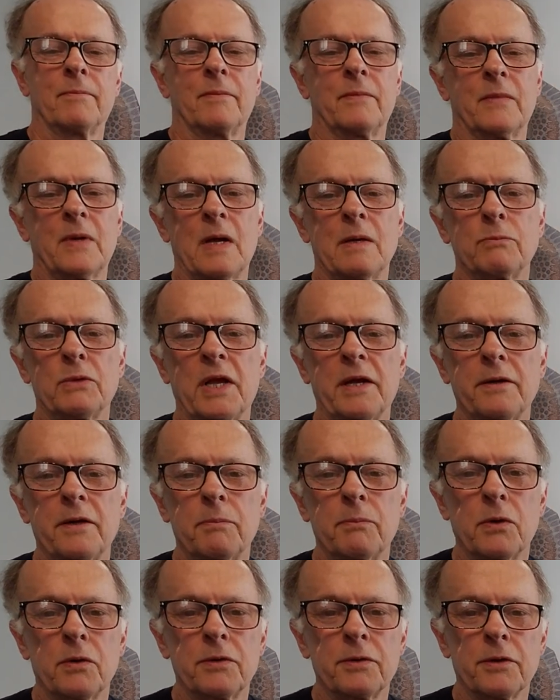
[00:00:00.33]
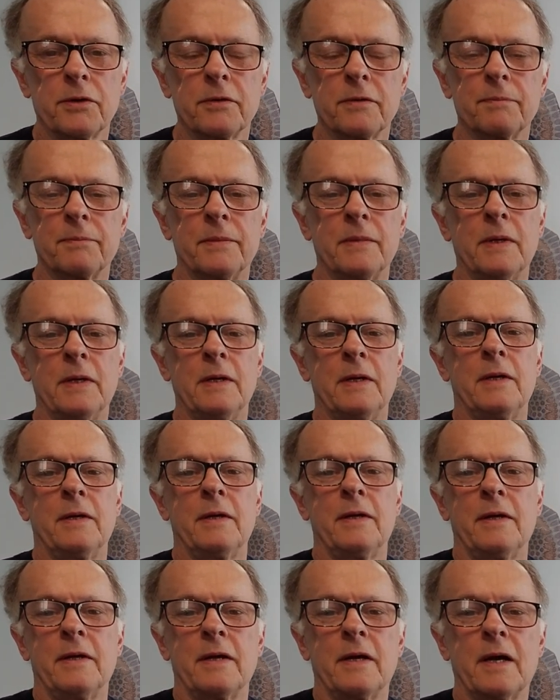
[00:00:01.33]
I'm Lanny Bergner.
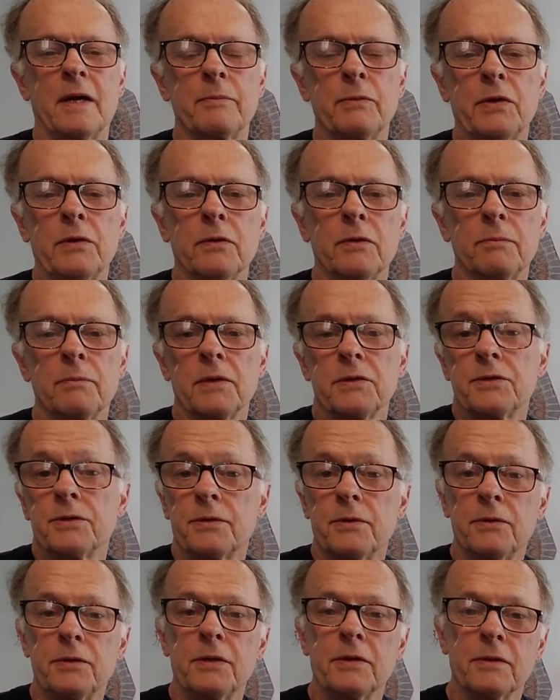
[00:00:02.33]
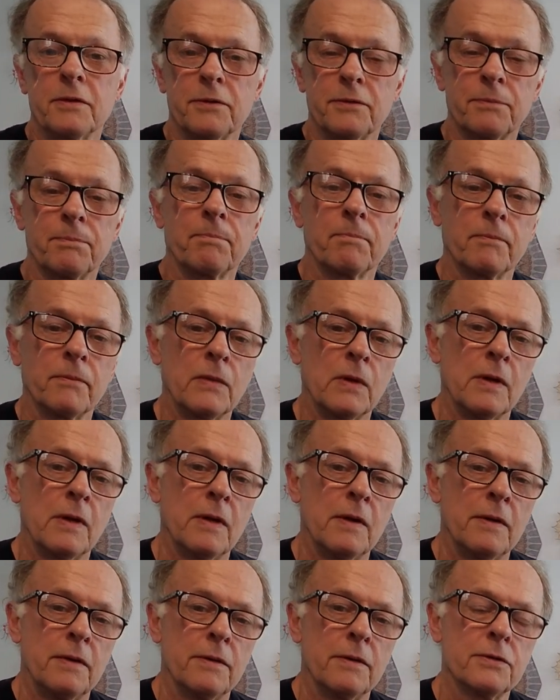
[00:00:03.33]
I'm here in my studio.
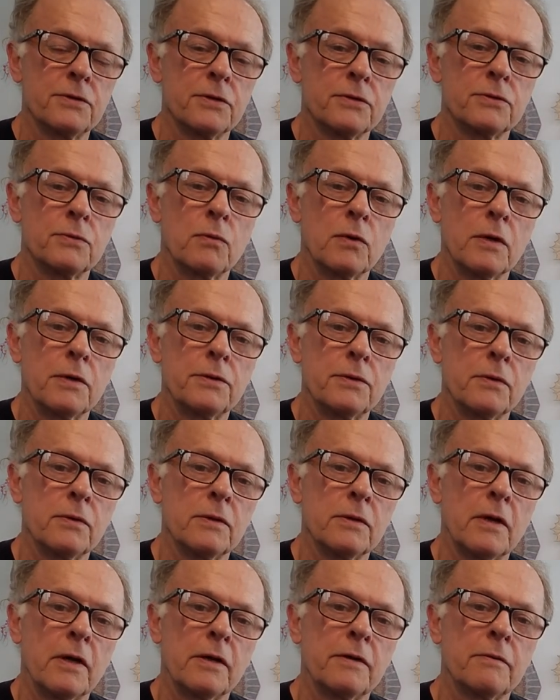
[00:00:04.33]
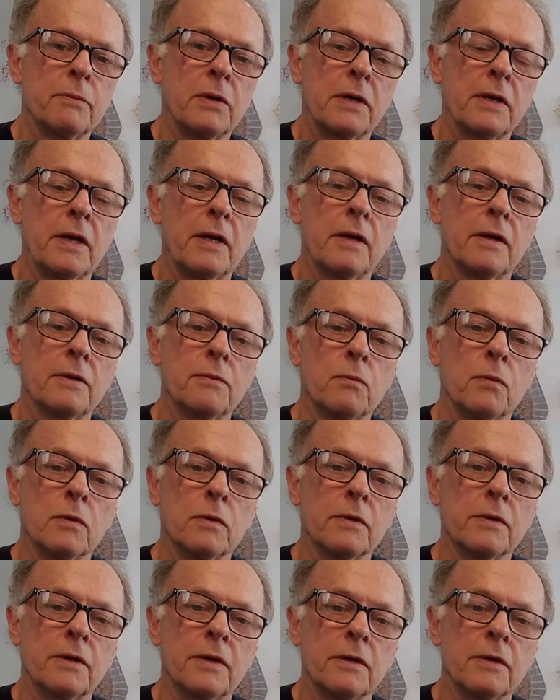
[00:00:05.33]
This is where I do a lot of my
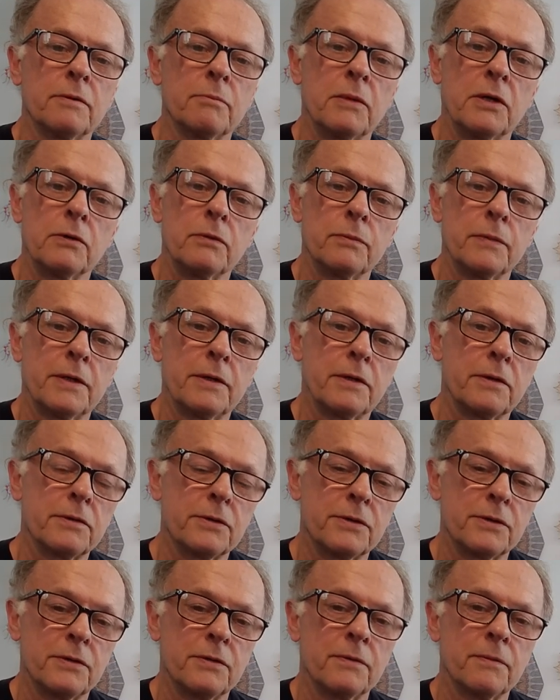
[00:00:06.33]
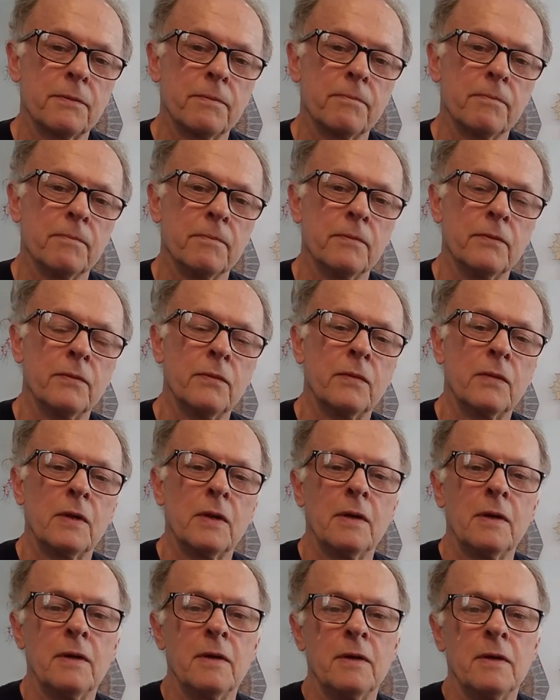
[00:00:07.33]
handwork on metal mesh.
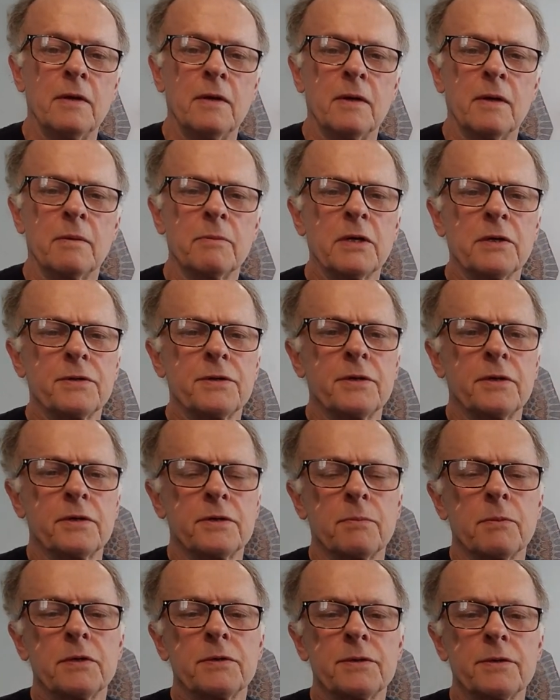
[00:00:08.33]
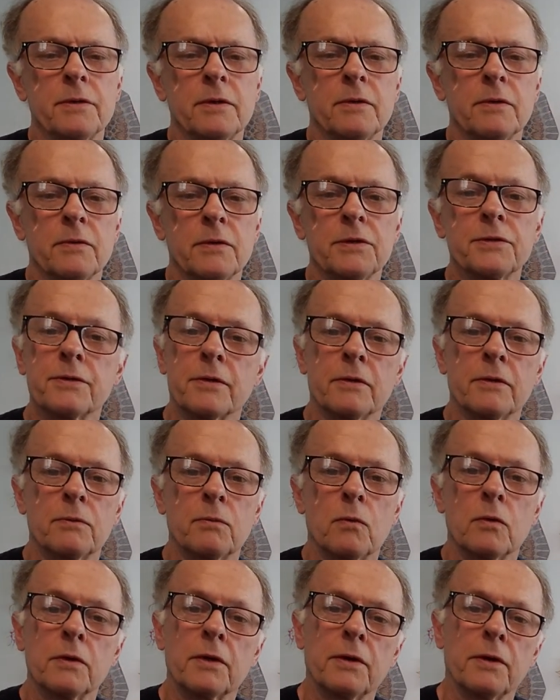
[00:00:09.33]
About 6 months ago, I started
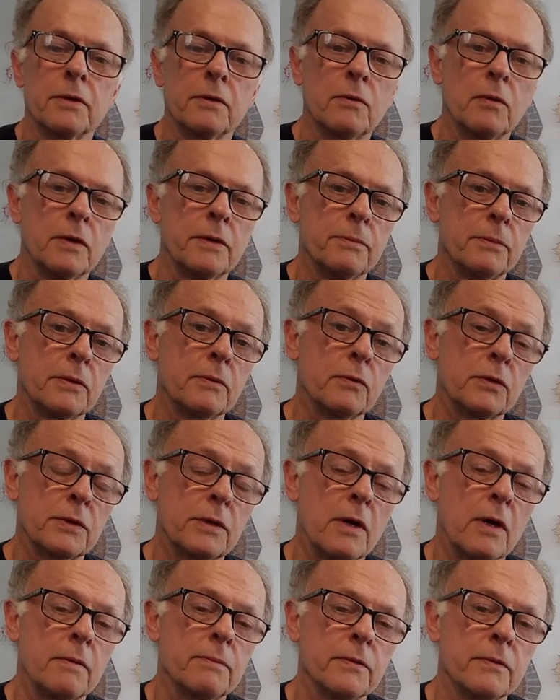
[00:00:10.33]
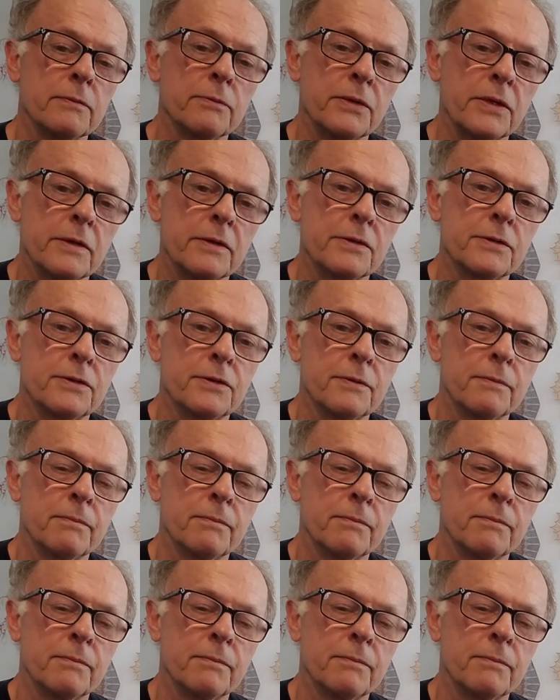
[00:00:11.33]
working quite a bit with copper mesh.